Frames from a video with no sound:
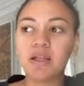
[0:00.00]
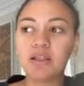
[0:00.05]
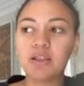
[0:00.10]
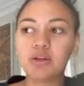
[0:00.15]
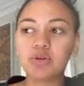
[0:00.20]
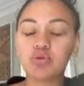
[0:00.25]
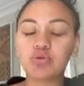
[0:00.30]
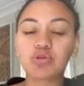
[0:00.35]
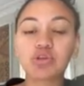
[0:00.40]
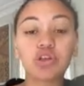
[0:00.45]

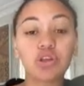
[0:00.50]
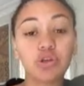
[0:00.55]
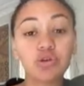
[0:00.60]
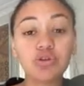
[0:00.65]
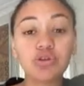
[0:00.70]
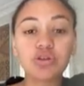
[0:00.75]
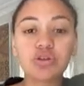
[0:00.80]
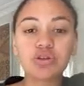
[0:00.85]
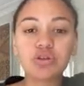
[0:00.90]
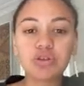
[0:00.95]
little
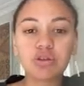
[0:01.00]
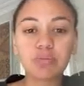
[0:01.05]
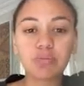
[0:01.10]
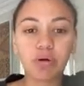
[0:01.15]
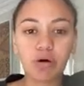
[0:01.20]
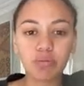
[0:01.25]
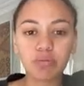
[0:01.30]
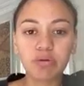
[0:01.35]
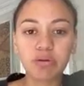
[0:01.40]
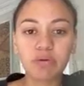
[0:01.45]
solutions to
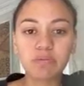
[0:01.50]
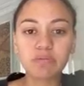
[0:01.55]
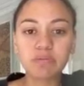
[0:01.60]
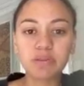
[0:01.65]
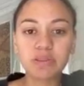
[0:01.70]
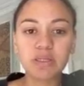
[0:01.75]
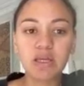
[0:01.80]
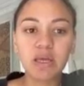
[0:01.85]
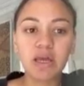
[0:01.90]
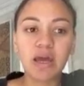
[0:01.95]

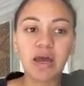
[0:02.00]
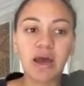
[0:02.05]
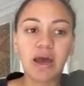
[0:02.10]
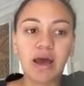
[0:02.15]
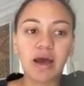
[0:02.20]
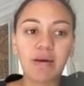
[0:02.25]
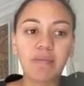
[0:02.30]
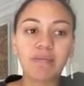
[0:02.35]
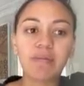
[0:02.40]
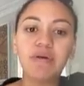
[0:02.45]
problems
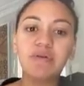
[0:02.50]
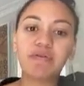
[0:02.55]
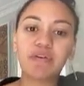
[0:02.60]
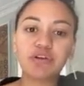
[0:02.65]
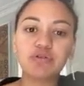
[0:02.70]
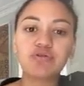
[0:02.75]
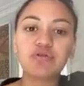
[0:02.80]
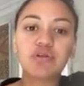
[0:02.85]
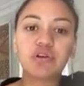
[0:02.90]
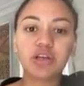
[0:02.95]

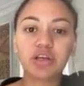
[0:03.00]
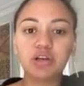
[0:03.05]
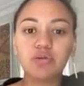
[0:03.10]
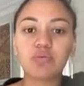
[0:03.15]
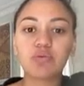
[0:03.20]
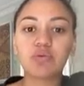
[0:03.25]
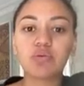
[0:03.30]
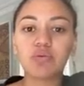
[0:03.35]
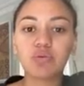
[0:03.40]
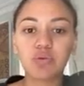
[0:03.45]
eventually
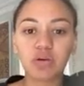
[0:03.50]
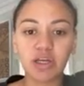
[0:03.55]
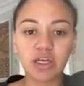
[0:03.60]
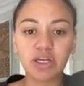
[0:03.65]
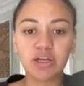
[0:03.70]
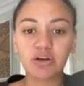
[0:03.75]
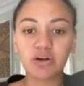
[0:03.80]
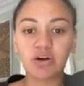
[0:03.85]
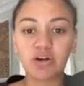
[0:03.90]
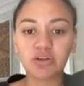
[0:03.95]
will
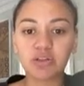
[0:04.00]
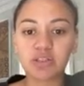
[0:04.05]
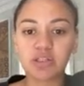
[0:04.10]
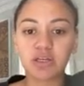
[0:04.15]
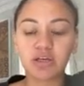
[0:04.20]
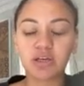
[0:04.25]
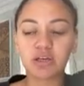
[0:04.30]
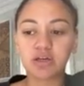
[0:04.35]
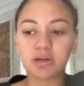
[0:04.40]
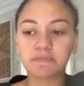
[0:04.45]
lead on
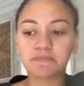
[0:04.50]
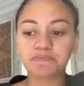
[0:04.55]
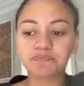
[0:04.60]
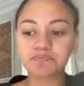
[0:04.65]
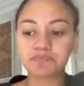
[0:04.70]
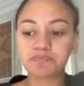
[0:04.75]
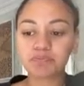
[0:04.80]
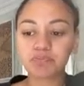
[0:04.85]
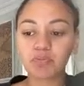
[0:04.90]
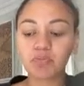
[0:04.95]
to
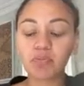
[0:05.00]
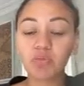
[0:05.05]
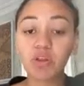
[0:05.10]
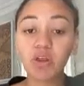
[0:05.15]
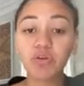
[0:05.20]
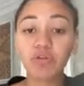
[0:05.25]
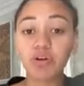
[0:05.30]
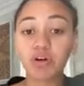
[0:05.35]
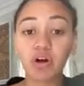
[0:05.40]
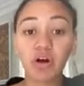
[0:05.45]

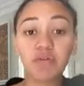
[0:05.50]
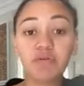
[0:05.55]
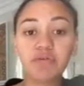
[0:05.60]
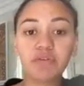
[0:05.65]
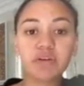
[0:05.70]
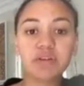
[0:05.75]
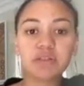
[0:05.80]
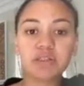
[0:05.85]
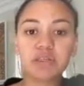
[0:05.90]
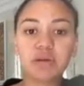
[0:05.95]
the
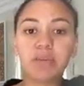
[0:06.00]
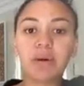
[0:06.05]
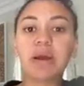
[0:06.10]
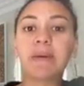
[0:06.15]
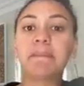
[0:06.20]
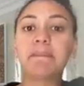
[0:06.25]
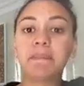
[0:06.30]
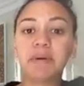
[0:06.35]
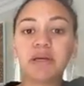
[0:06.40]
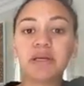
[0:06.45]
confidence to
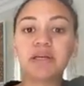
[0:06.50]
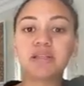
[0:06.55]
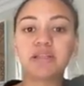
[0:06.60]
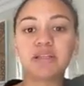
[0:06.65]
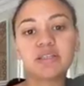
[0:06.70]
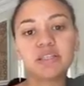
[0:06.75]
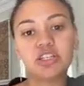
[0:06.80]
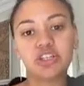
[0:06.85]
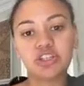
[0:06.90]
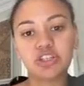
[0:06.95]
make bigger
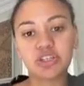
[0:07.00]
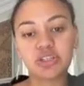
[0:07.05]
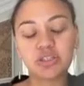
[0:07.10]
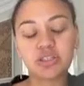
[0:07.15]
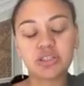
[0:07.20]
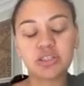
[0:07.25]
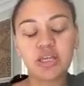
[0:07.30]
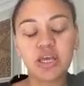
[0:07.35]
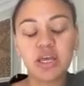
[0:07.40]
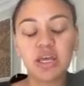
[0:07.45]

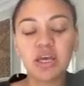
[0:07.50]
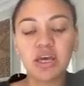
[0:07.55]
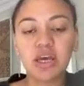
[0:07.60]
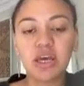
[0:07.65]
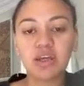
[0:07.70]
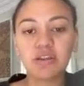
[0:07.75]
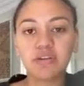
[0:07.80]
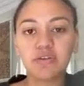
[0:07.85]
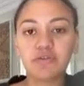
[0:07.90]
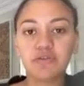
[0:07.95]
decisions
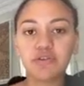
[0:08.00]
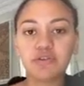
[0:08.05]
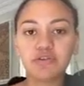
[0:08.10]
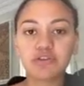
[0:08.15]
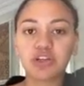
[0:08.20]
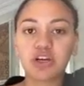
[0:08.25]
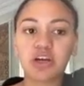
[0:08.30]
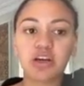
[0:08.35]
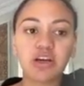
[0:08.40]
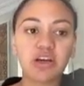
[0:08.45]
in the
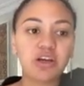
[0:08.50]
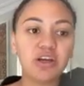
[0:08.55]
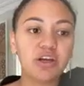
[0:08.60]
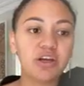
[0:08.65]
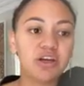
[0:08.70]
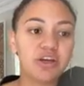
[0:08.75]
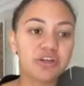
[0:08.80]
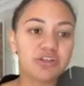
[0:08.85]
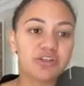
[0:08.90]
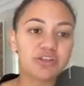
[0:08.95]
future.
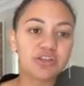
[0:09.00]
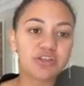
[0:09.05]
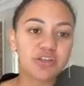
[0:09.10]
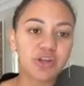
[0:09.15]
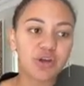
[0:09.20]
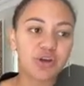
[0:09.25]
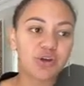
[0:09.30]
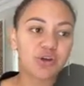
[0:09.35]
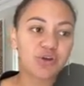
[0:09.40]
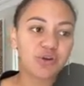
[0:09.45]

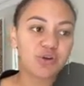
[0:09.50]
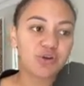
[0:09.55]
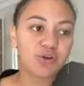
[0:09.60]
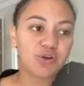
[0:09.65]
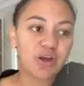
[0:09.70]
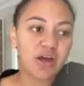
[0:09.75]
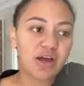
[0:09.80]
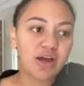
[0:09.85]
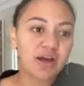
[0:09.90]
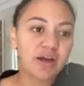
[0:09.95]
So